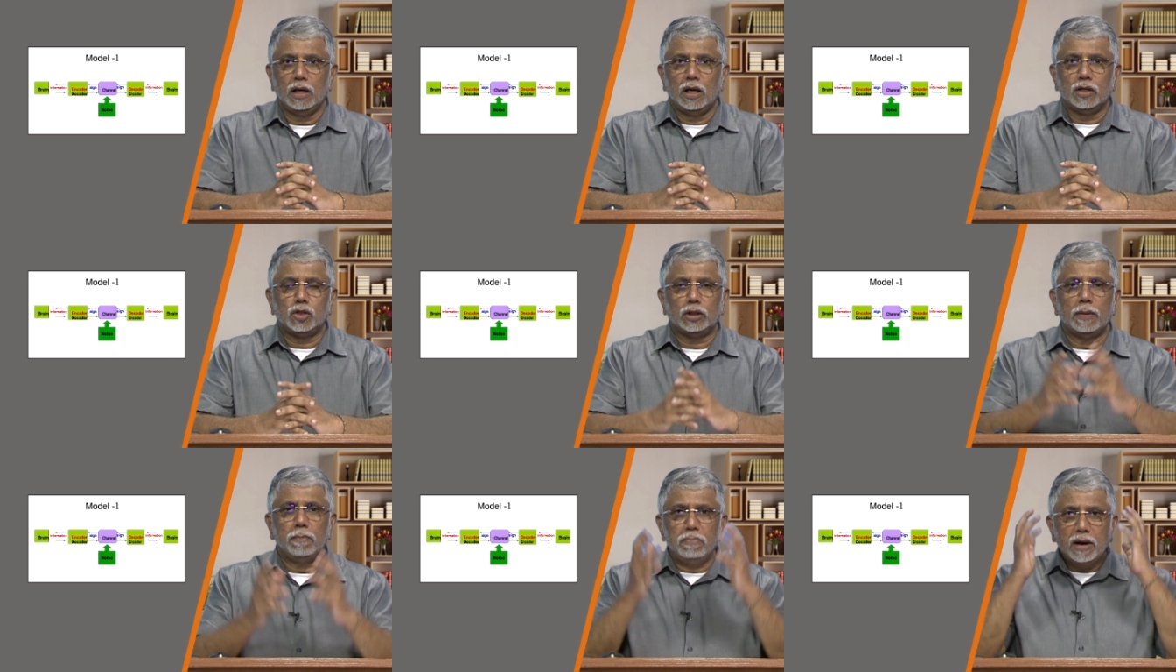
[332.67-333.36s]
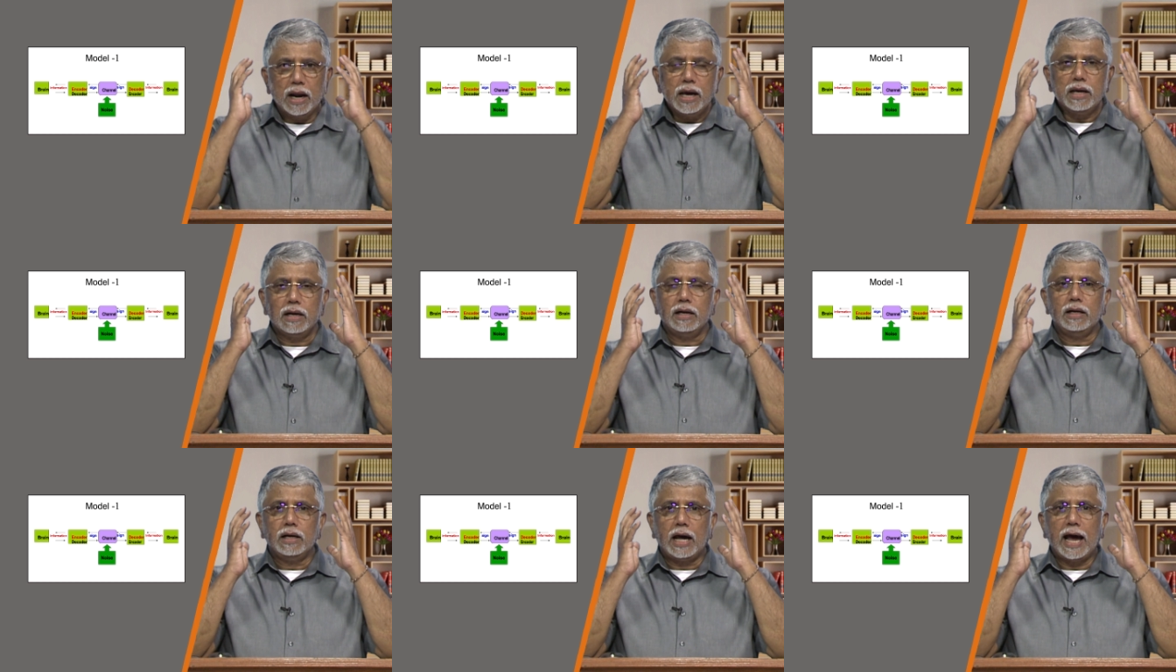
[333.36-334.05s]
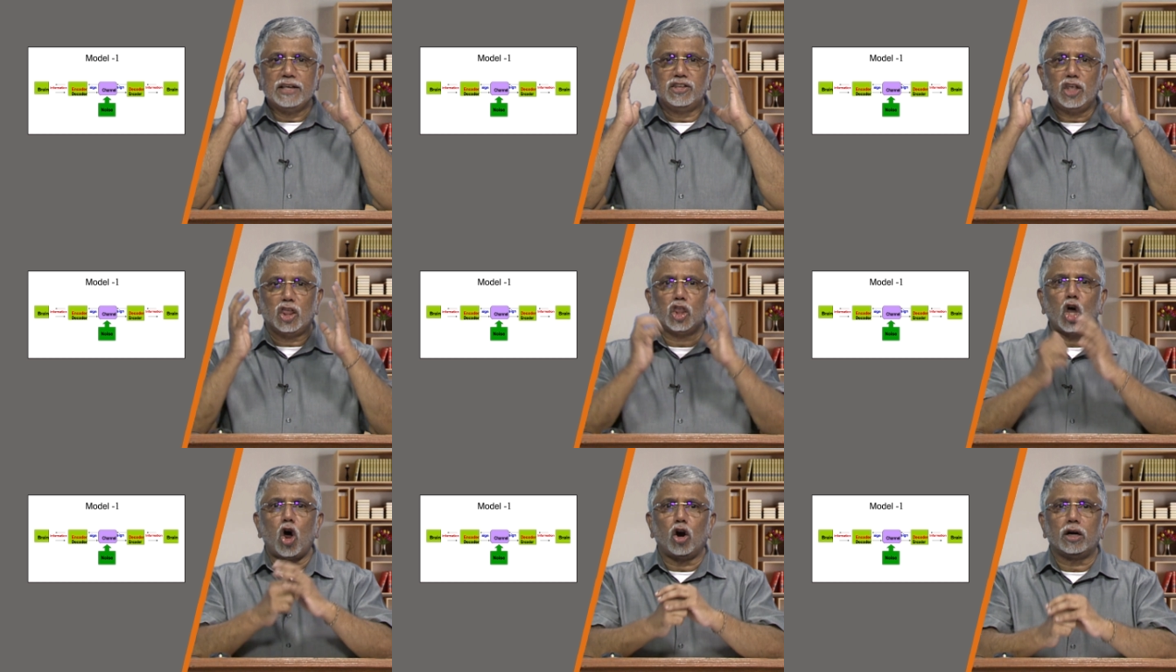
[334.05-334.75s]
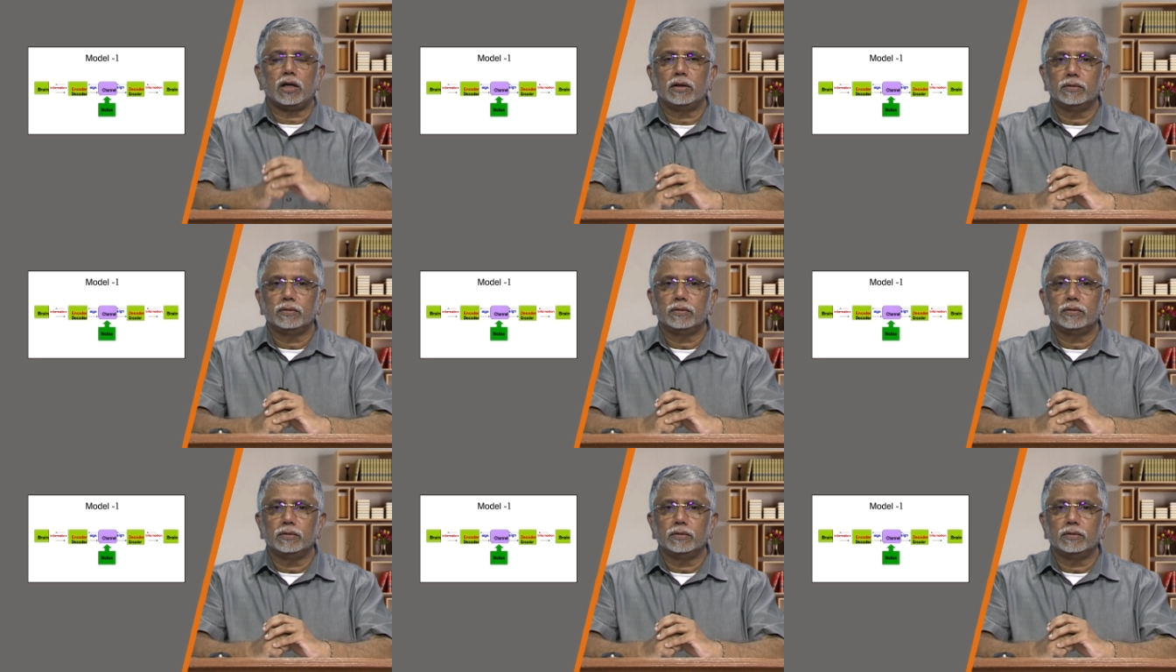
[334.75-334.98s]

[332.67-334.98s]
So, the brain has a thought.